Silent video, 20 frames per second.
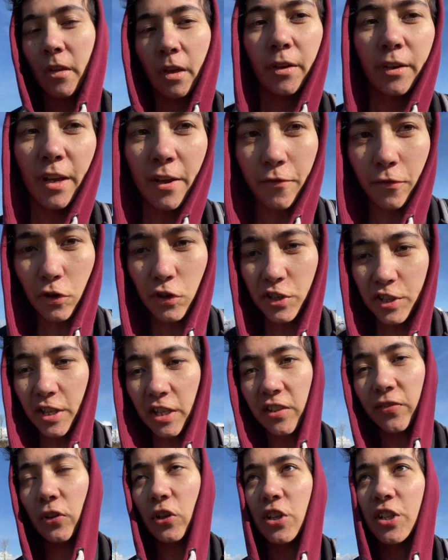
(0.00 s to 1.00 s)
Okay, first
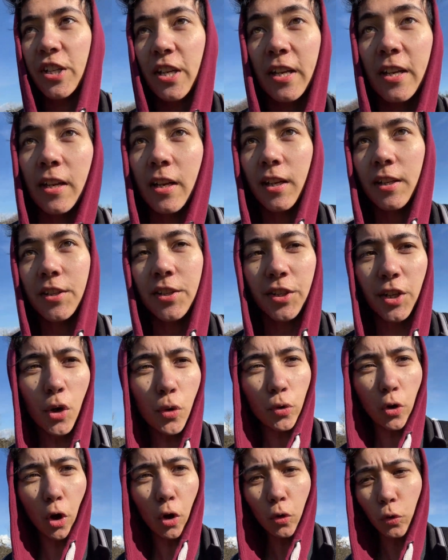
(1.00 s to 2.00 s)
things first. It's
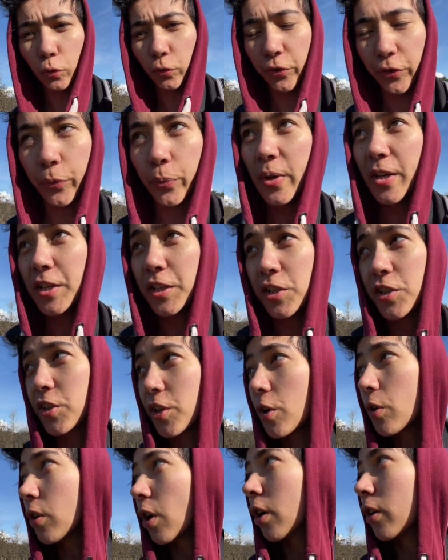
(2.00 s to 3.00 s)
so cold. The wind is
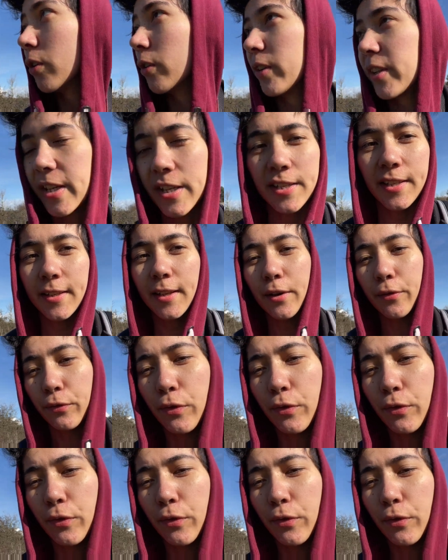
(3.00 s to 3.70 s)
so cold and it's going to